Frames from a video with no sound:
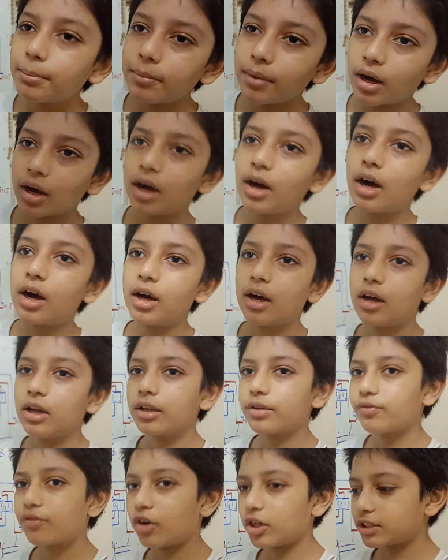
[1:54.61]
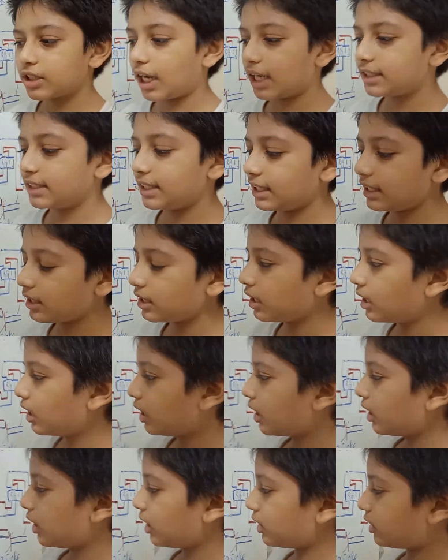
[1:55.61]
For charging,
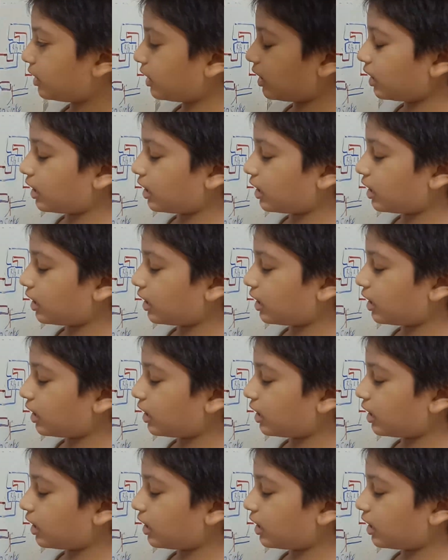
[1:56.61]
the